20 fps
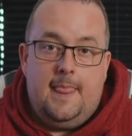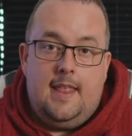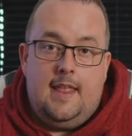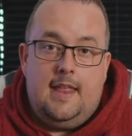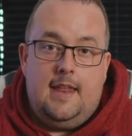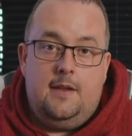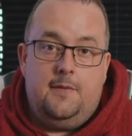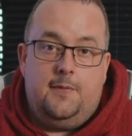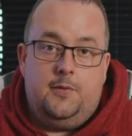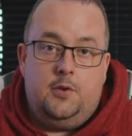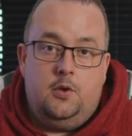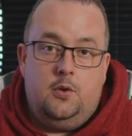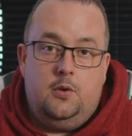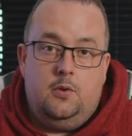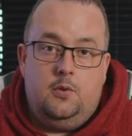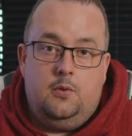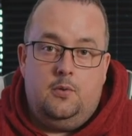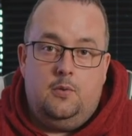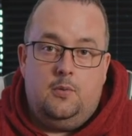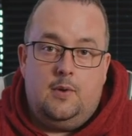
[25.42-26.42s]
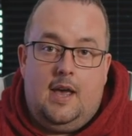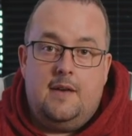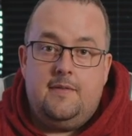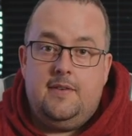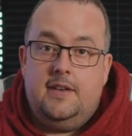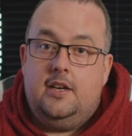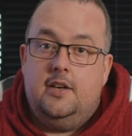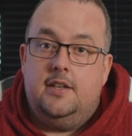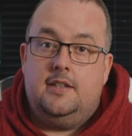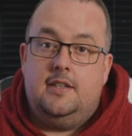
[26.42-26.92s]
If you have
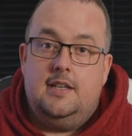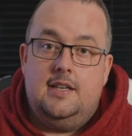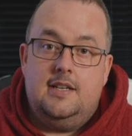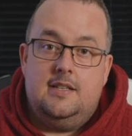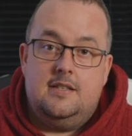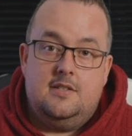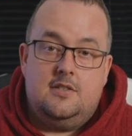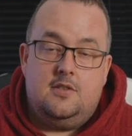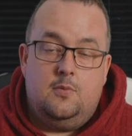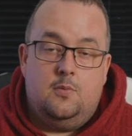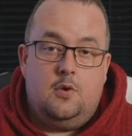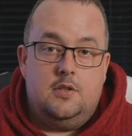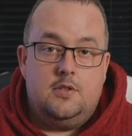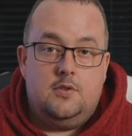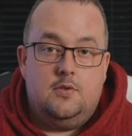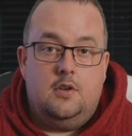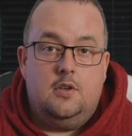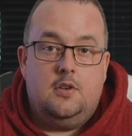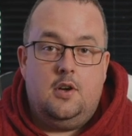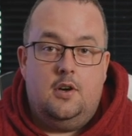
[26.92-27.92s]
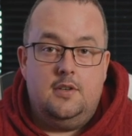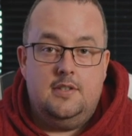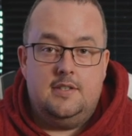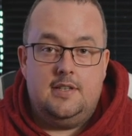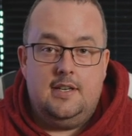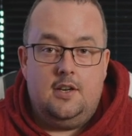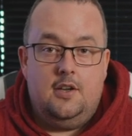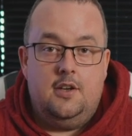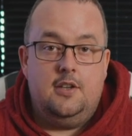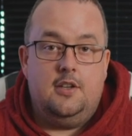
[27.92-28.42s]
any ideas as to what sort of
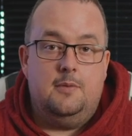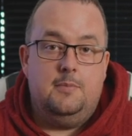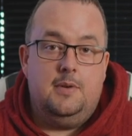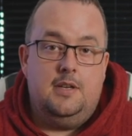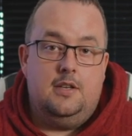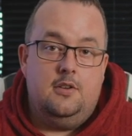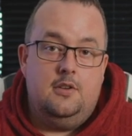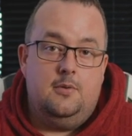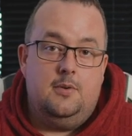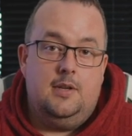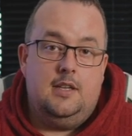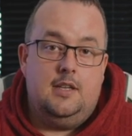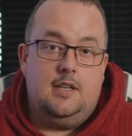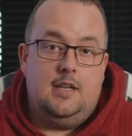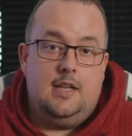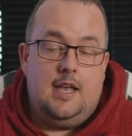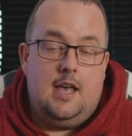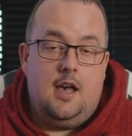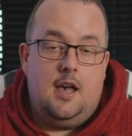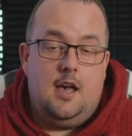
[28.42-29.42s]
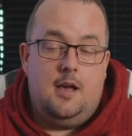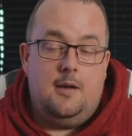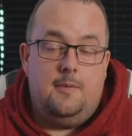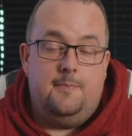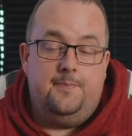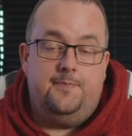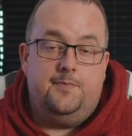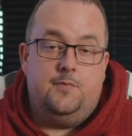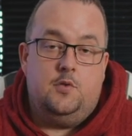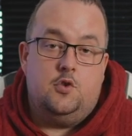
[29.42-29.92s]
content I can be doing
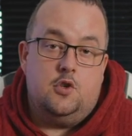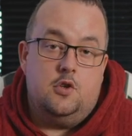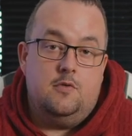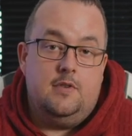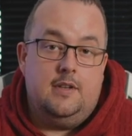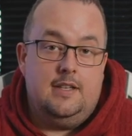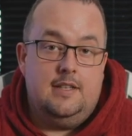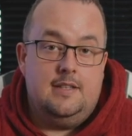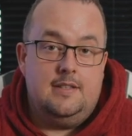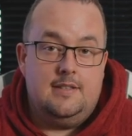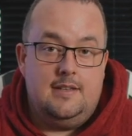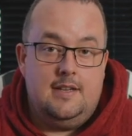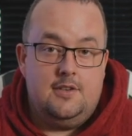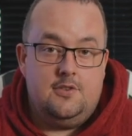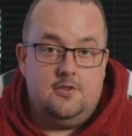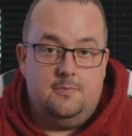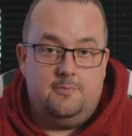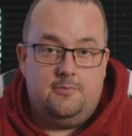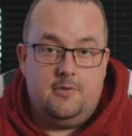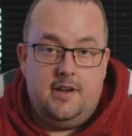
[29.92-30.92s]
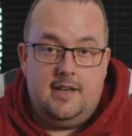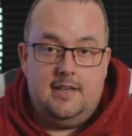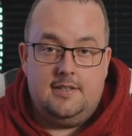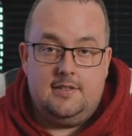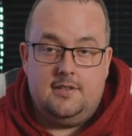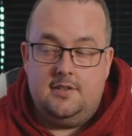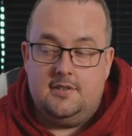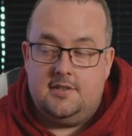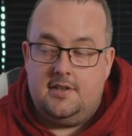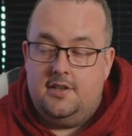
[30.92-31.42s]
during the international breaks,
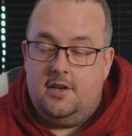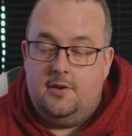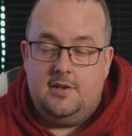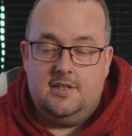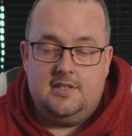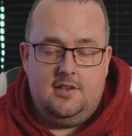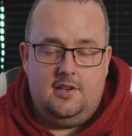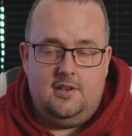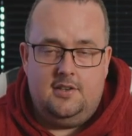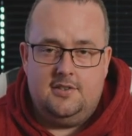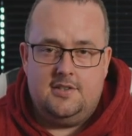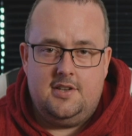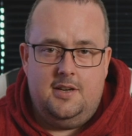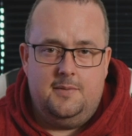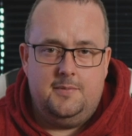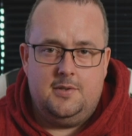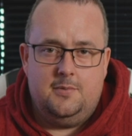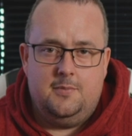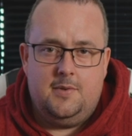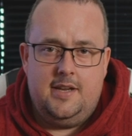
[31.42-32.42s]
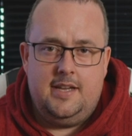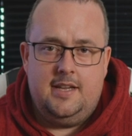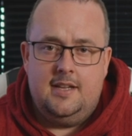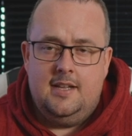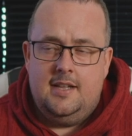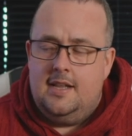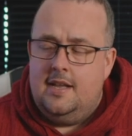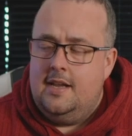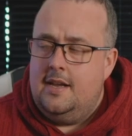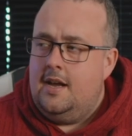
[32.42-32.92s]
because I know it's a long time to wait,
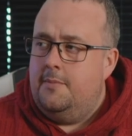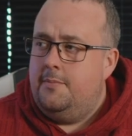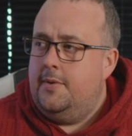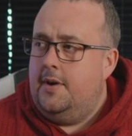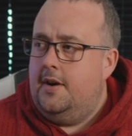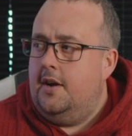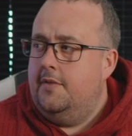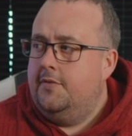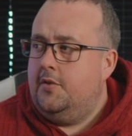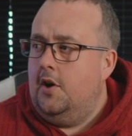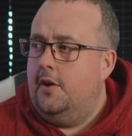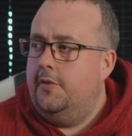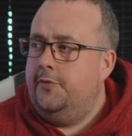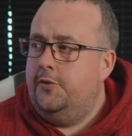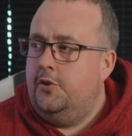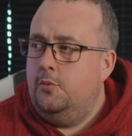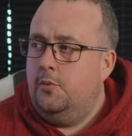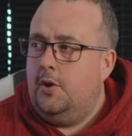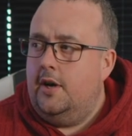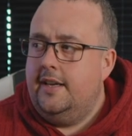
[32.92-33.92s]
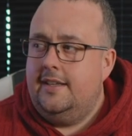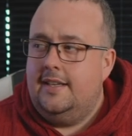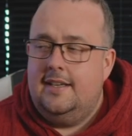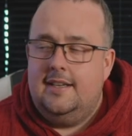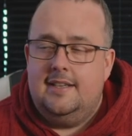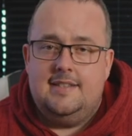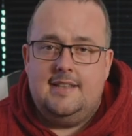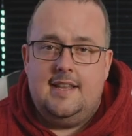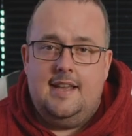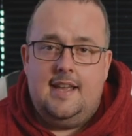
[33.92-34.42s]
but I've got a few
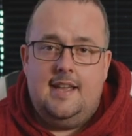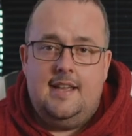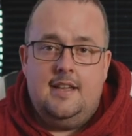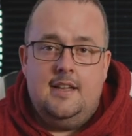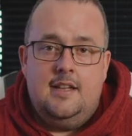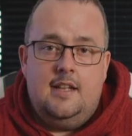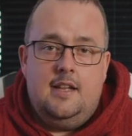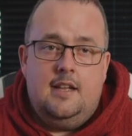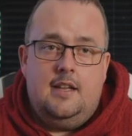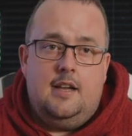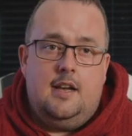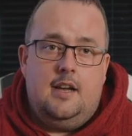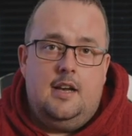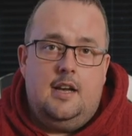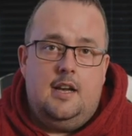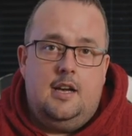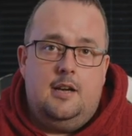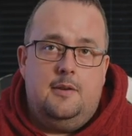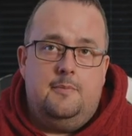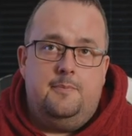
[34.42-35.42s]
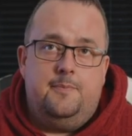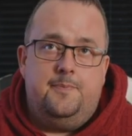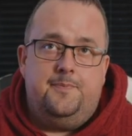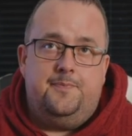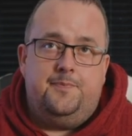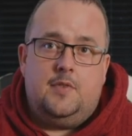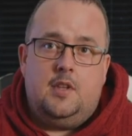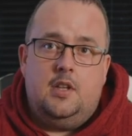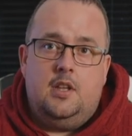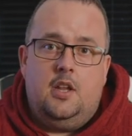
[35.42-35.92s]
ideas there,
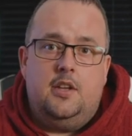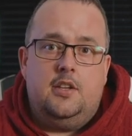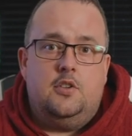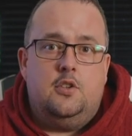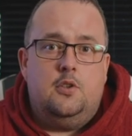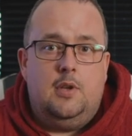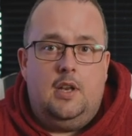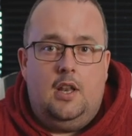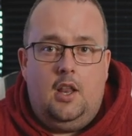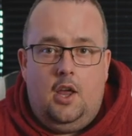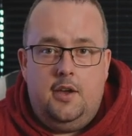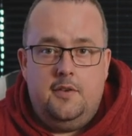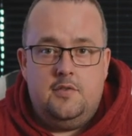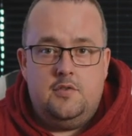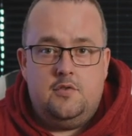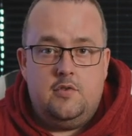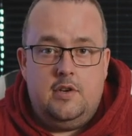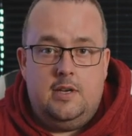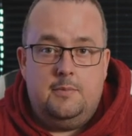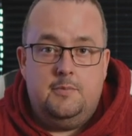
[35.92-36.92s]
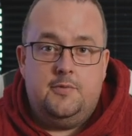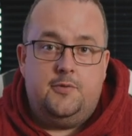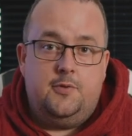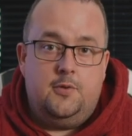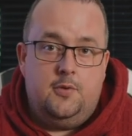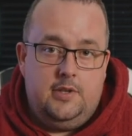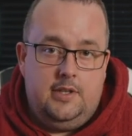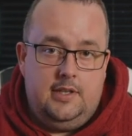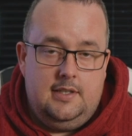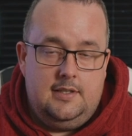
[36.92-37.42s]
like doing live streams
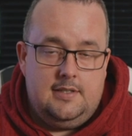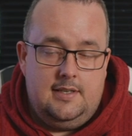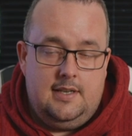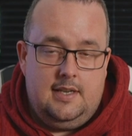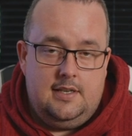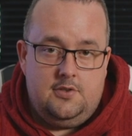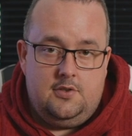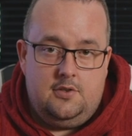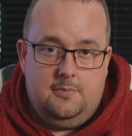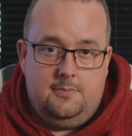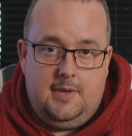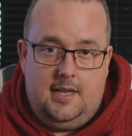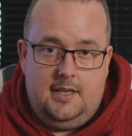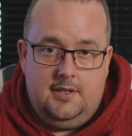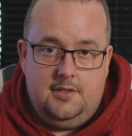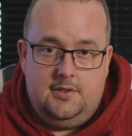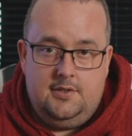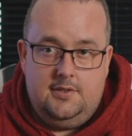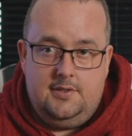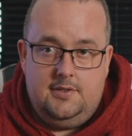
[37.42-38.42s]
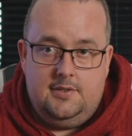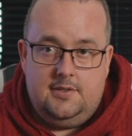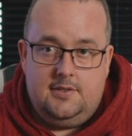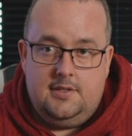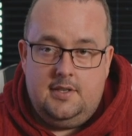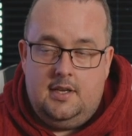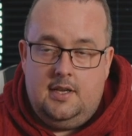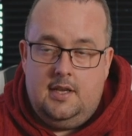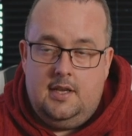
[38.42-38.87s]
for the international matches,